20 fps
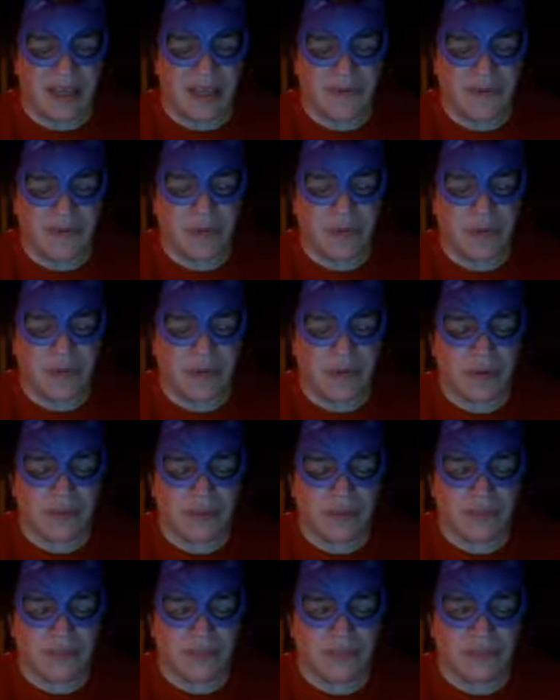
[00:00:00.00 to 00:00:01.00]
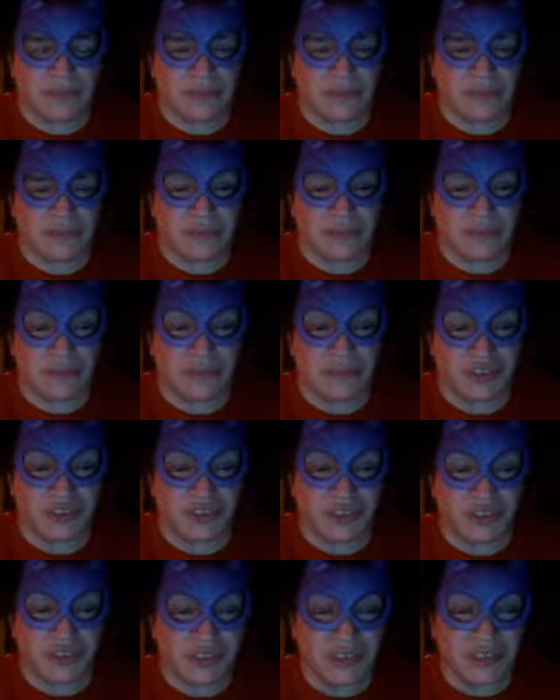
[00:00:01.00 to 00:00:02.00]
If you go along with somebody who
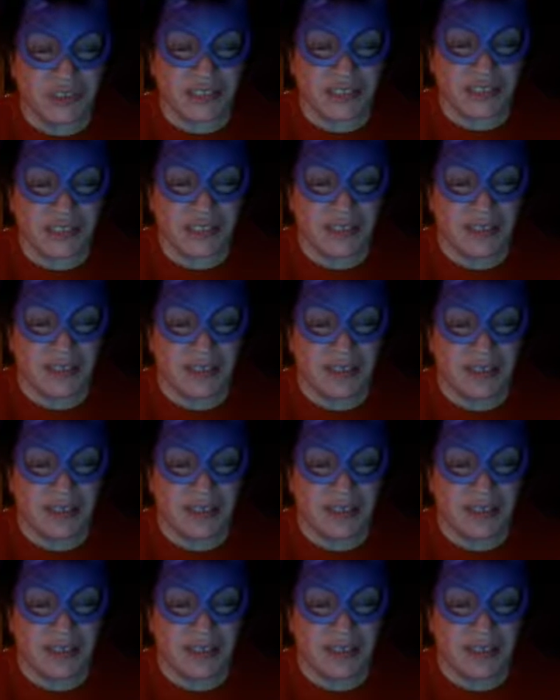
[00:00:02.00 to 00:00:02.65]
enjoys it,